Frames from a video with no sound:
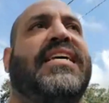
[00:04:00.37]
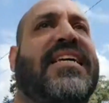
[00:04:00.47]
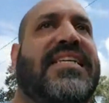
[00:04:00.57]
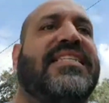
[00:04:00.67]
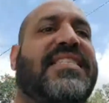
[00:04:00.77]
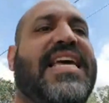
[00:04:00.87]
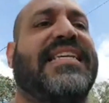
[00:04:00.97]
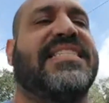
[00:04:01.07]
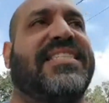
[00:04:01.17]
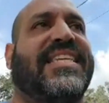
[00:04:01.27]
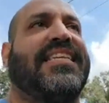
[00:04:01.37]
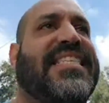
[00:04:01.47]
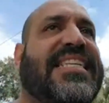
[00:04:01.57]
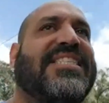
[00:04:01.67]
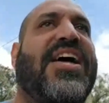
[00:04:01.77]
It's
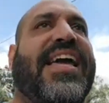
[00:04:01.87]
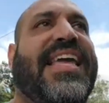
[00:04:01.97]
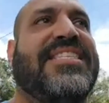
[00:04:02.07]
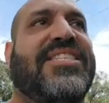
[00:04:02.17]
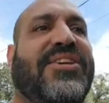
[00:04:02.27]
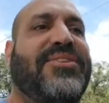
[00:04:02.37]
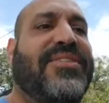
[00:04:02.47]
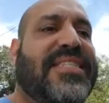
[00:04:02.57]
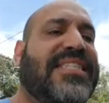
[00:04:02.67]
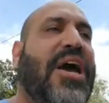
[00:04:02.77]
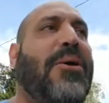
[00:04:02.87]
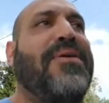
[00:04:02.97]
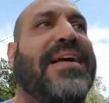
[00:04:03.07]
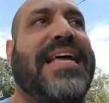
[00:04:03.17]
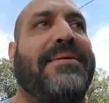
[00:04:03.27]
like talking to
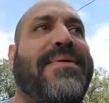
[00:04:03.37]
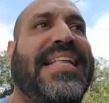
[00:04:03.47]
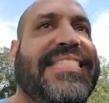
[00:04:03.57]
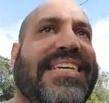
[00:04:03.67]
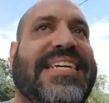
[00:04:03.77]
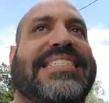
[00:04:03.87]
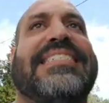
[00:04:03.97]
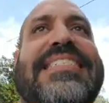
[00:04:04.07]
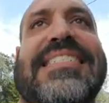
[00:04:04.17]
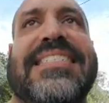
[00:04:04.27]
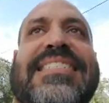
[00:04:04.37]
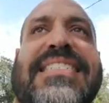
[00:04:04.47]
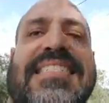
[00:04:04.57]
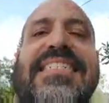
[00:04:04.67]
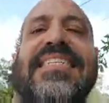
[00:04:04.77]
Cobra Commander.
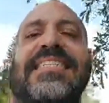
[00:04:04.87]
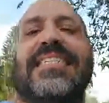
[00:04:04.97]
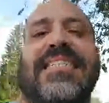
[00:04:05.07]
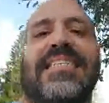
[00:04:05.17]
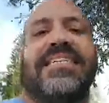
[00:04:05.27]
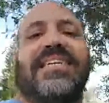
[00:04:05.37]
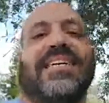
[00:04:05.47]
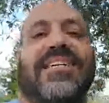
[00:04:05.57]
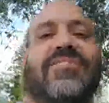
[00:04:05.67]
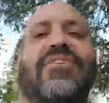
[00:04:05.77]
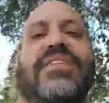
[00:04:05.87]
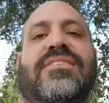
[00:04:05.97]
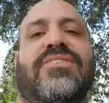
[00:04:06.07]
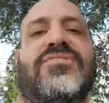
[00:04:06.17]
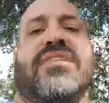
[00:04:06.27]
Congrats
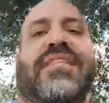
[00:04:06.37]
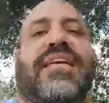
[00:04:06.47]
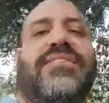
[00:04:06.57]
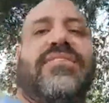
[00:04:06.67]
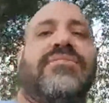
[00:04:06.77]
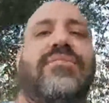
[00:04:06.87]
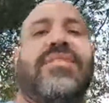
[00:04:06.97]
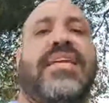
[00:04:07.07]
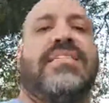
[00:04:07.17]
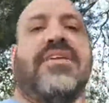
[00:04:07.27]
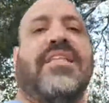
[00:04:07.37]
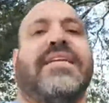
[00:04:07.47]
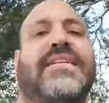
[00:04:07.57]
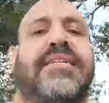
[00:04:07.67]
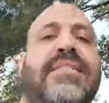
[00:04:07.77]
on the Green Lantern. Well, thanks, Violetta.